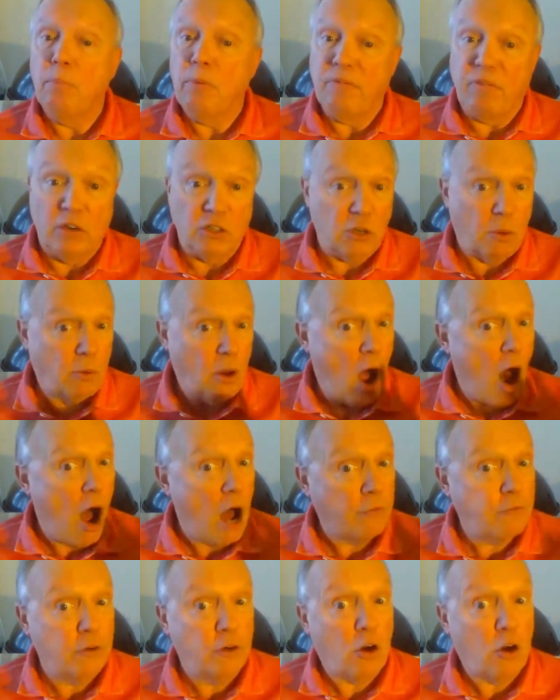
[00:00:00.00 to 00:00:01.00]
If there's an
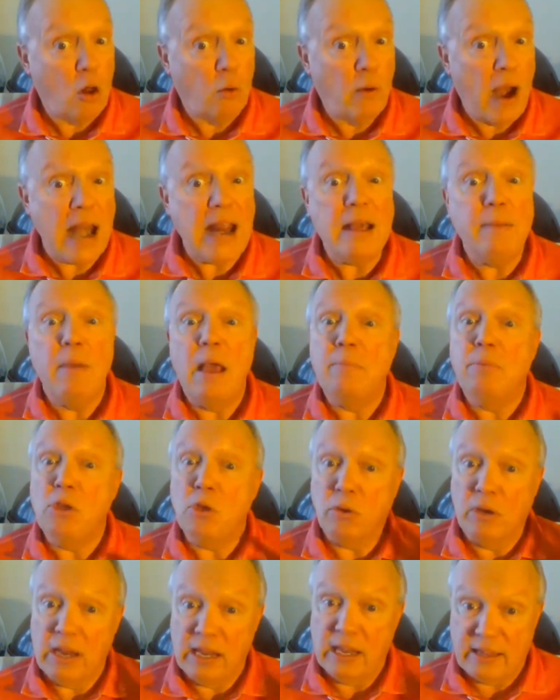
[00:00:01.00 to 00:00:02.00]
offer already, maybe
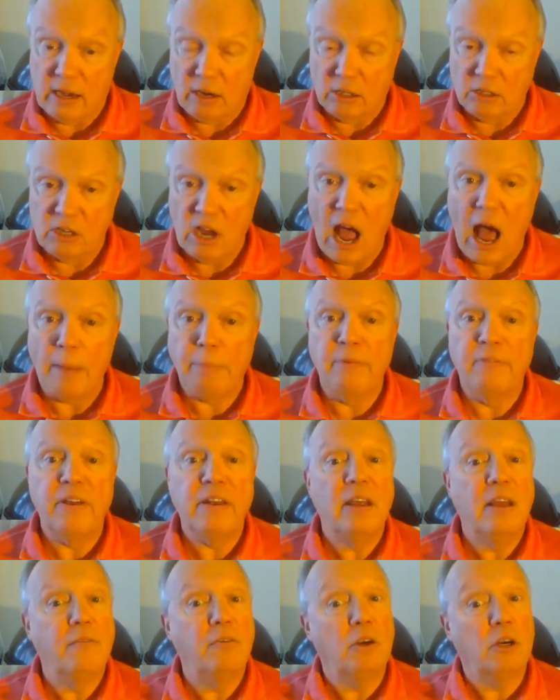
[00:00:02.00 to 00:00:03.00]
you can get that on top of
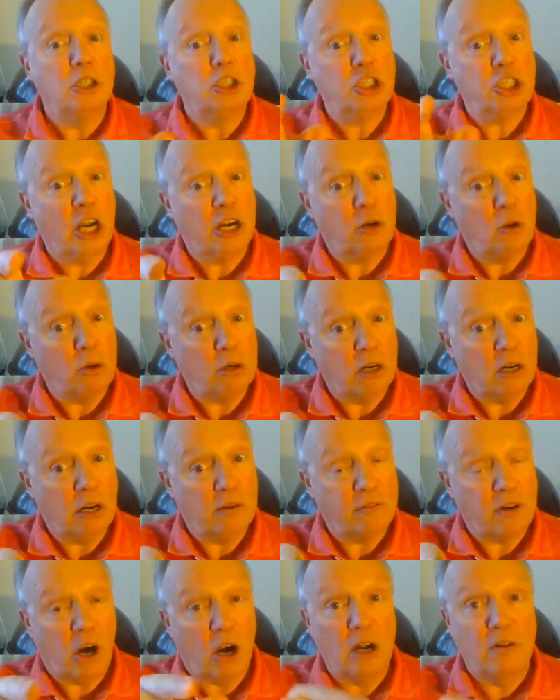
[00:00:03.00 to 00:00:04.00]
it. If you're a shareholder
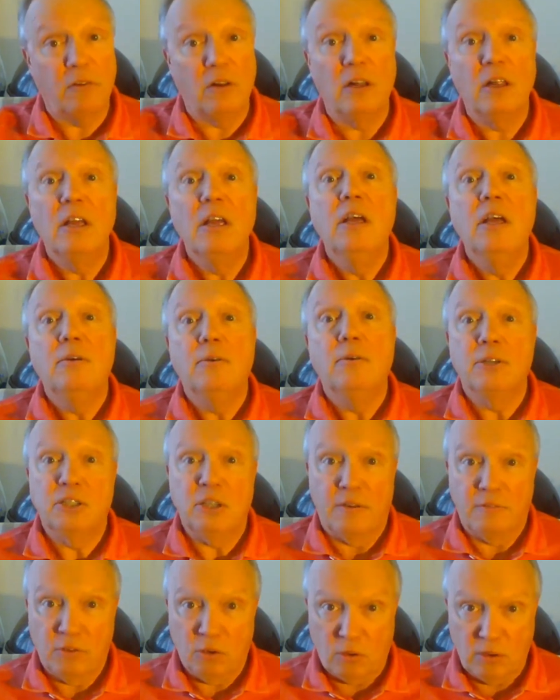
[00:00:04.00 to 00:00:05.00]
of Carnival, which
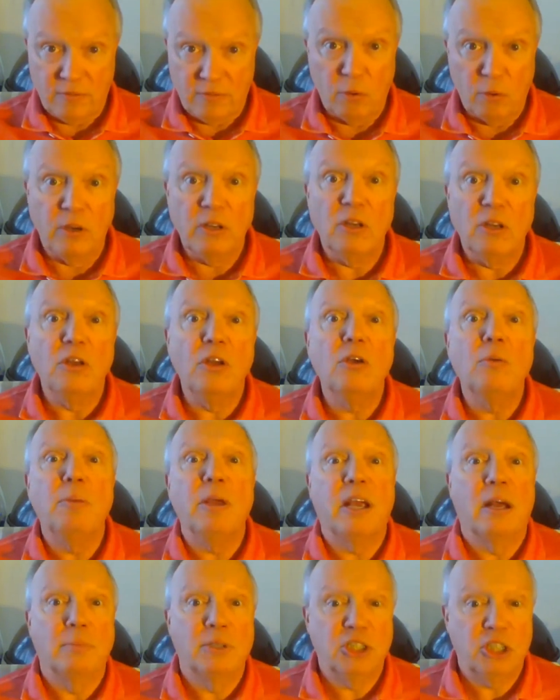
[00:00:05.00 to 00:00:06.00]
I've told everyone to do,
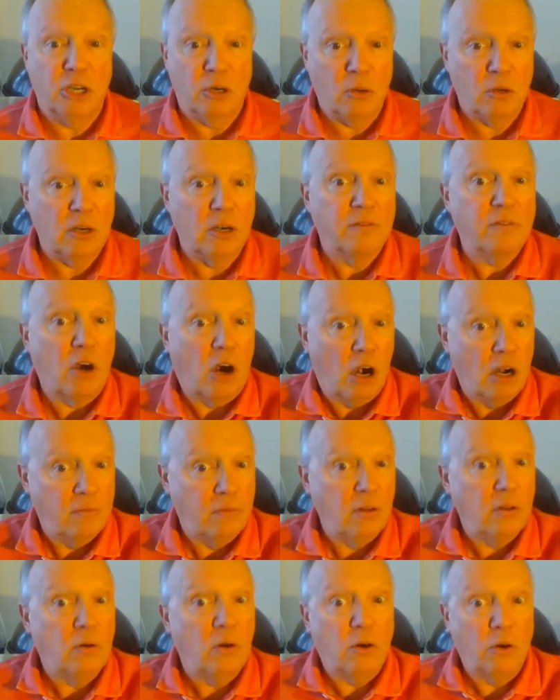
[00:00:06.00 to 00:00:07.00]
become a shareholder of
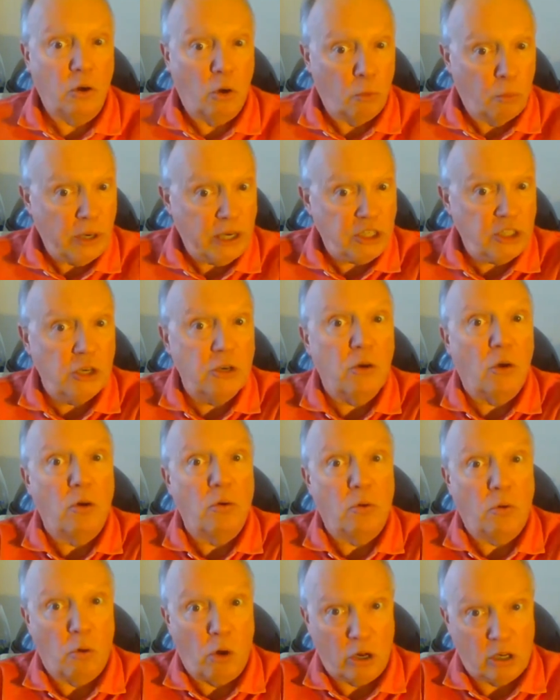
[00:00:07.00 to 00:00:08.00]
Carnival or Norwegian
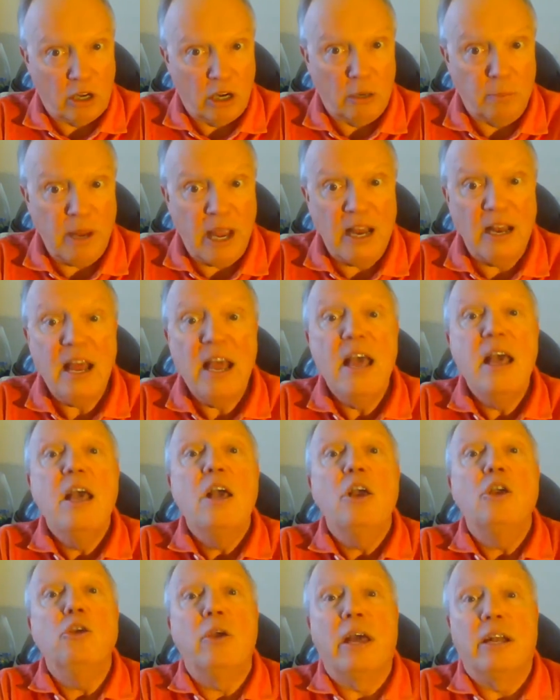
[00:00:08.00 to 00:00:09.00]
or Royal Caribbean,
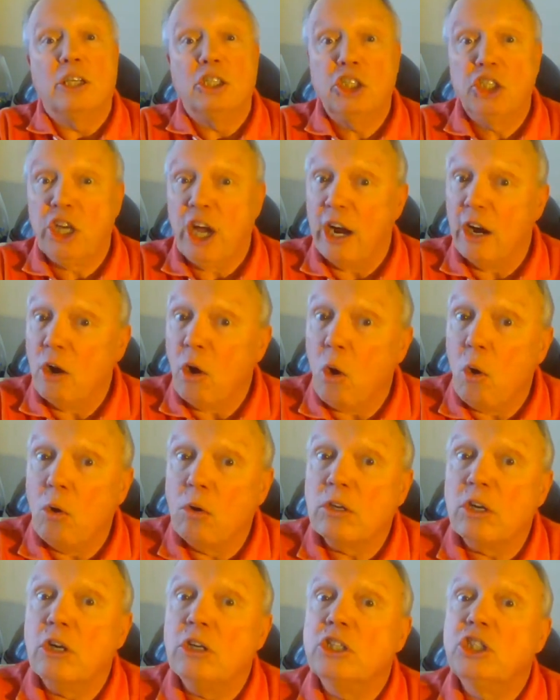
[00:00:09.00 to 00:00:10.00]
you get a
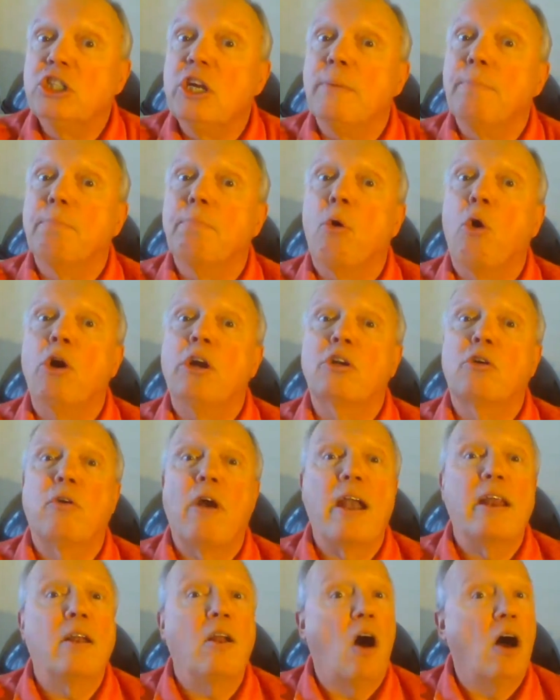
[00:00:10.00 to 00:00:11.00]
shareholder shipboard
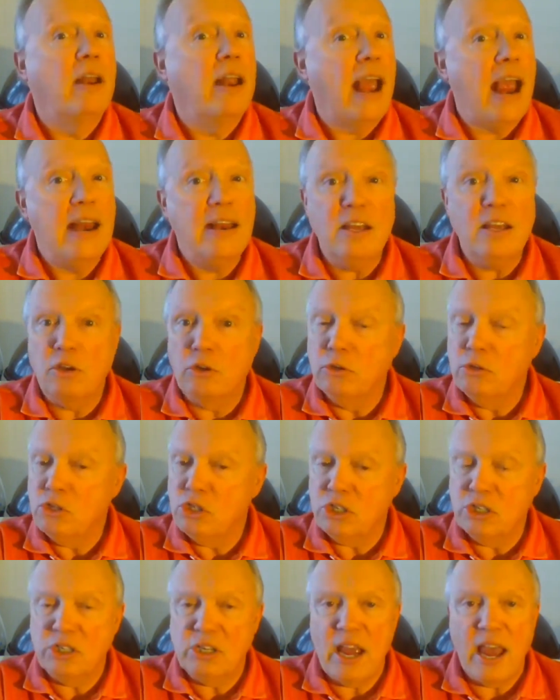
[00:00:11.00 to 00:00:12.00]
credit on any
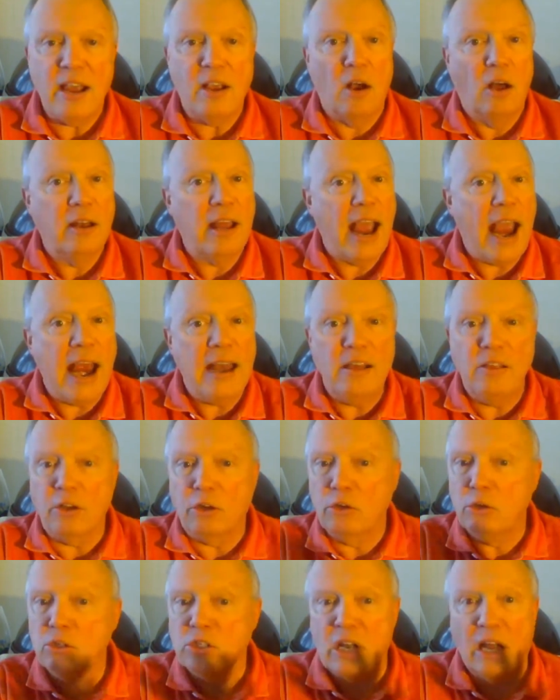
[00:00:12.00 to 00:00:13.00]
cruise you take on any of the
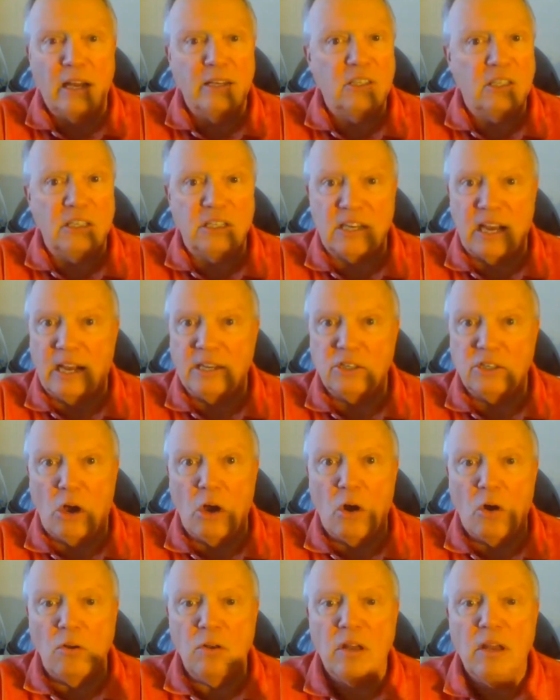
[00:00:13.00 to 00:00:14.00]
cruise lines these guys
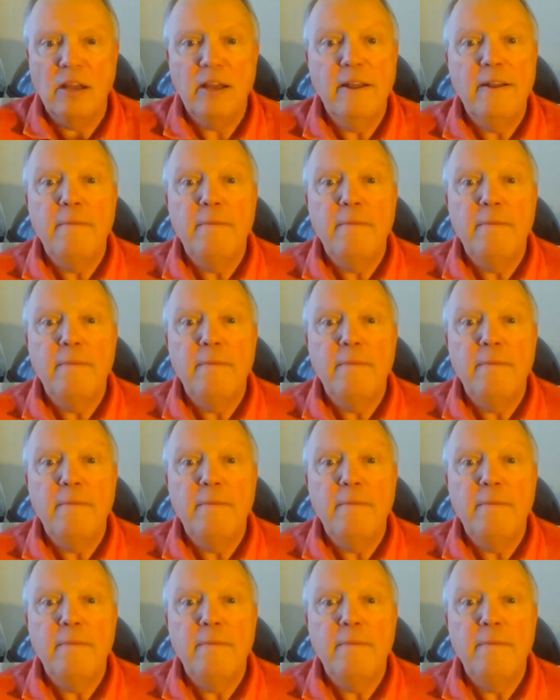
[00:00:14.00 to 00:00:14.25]
own.